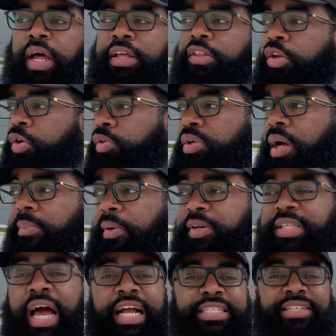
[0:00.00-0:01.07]
like the new
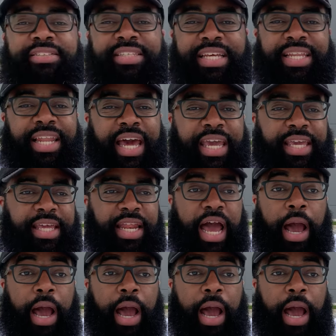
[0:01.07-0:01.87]
WRX, I just didn't like it.